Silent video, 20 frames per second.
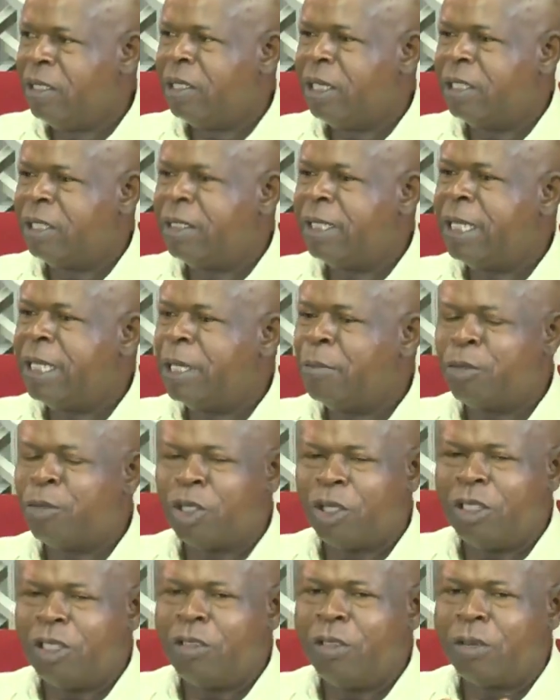And I am
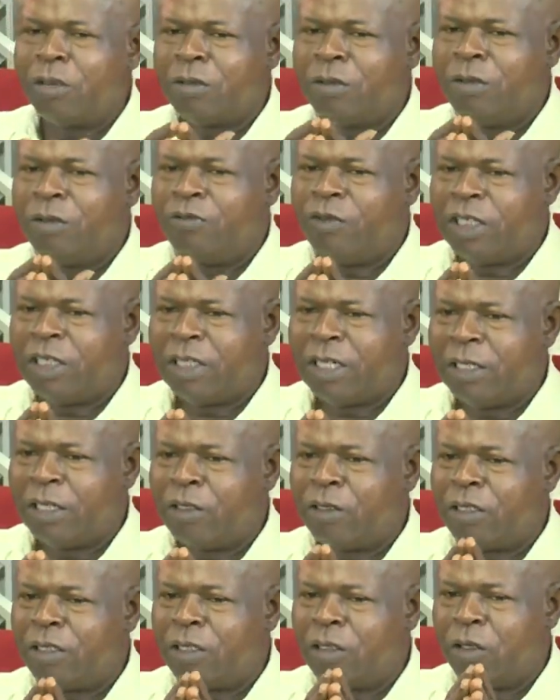calling on
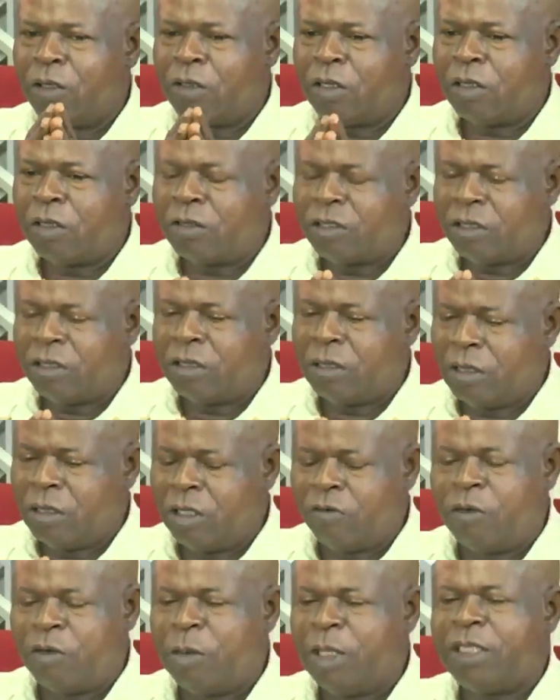the
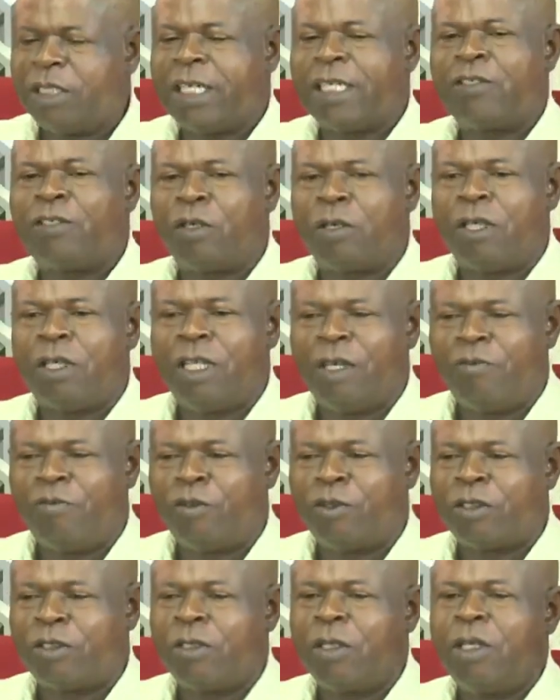government at all
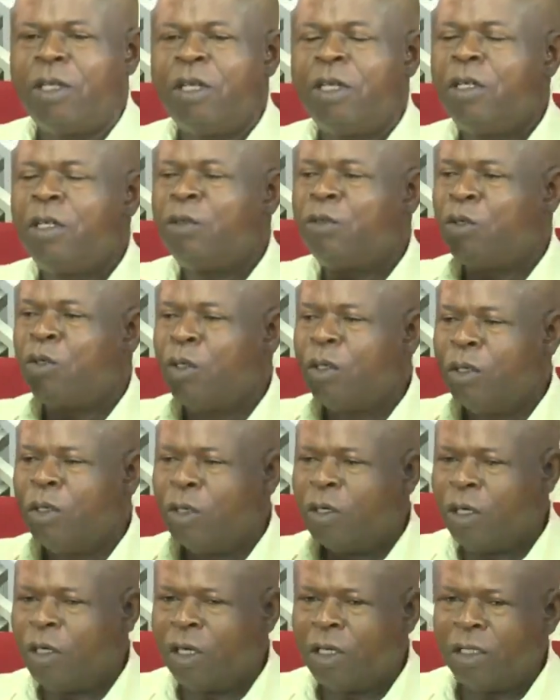levels to
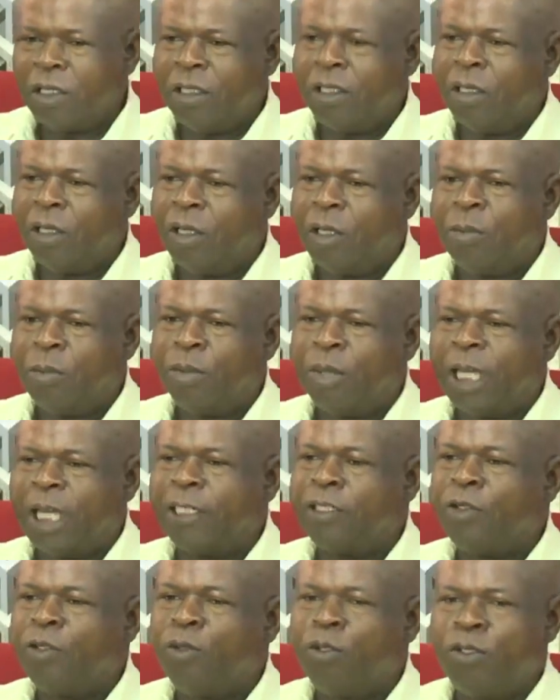hurry up
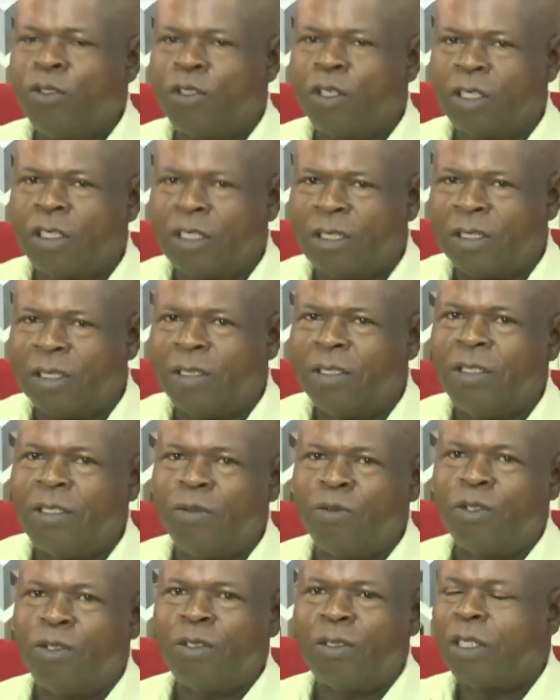and do something.
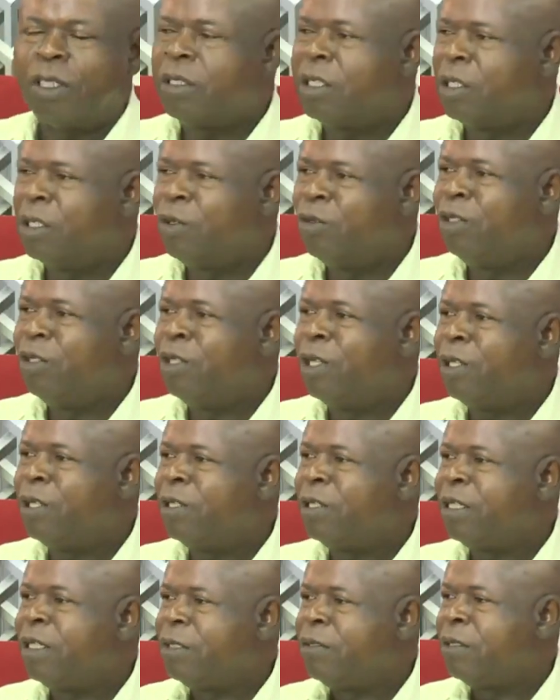It's not a good
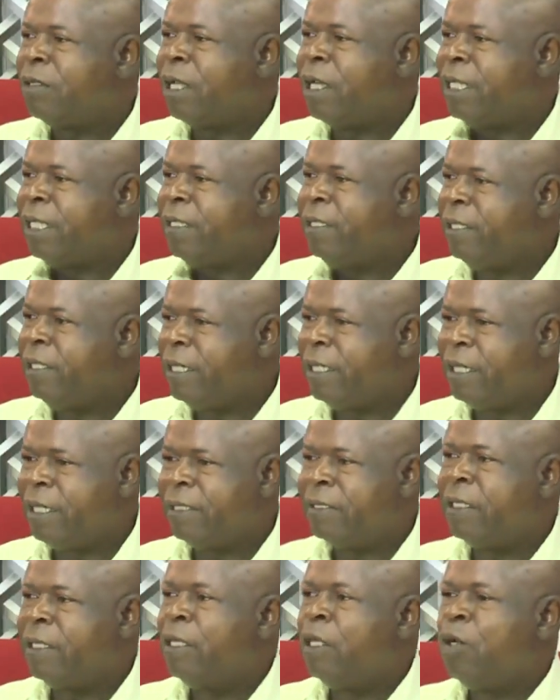idea
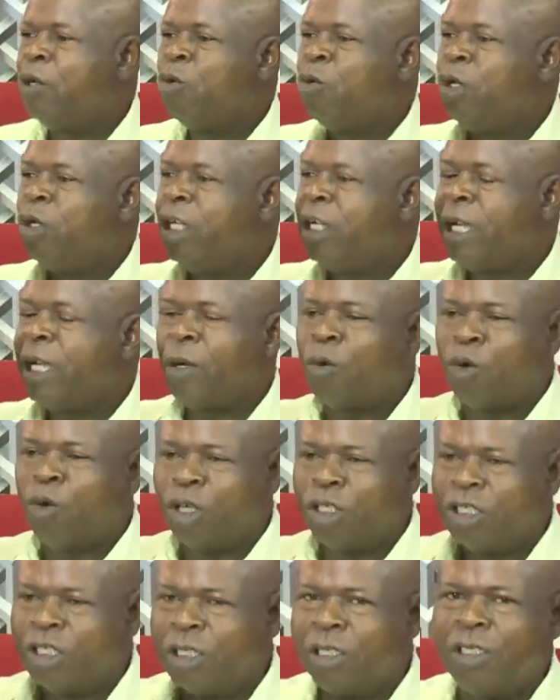that we are
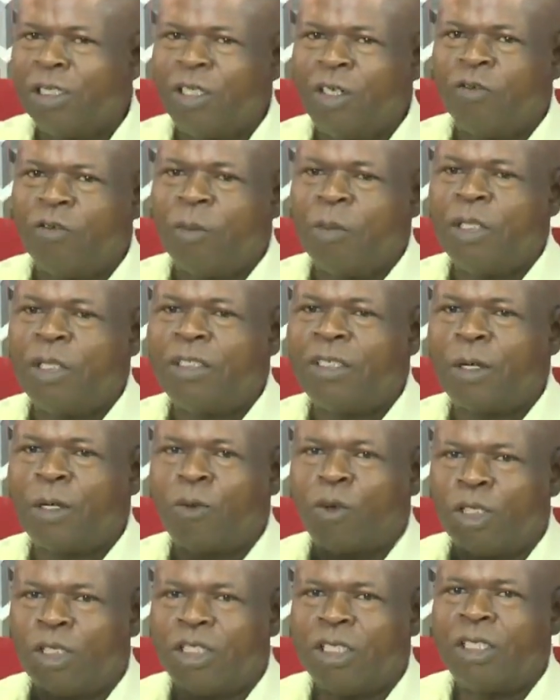watching, the governments are
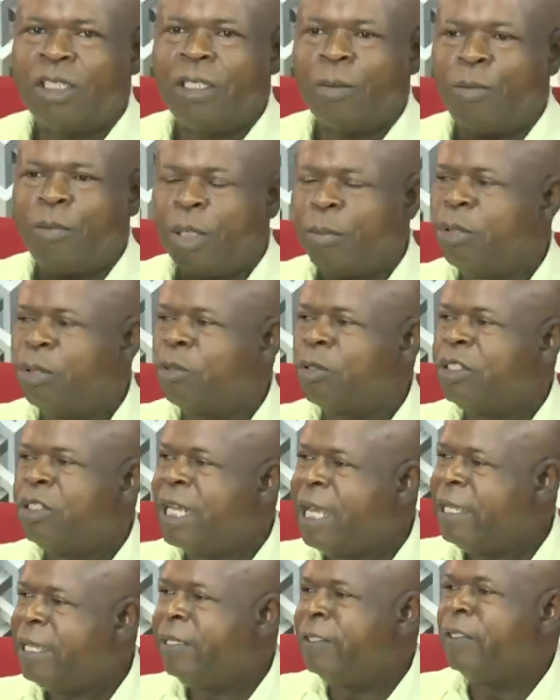watching the people
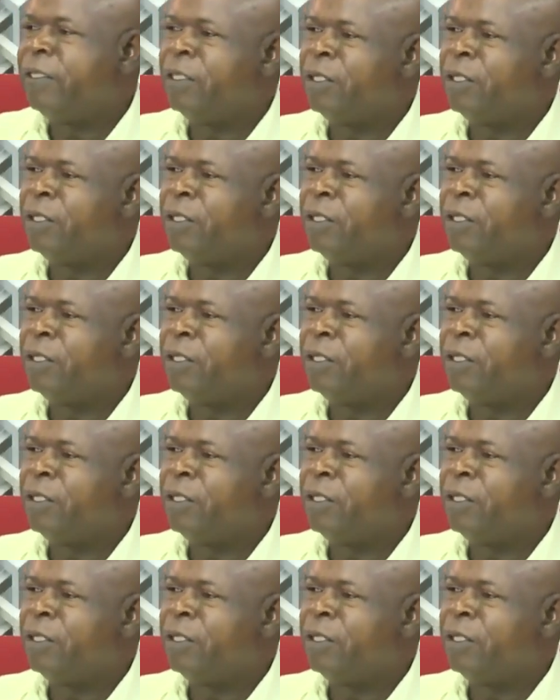dying.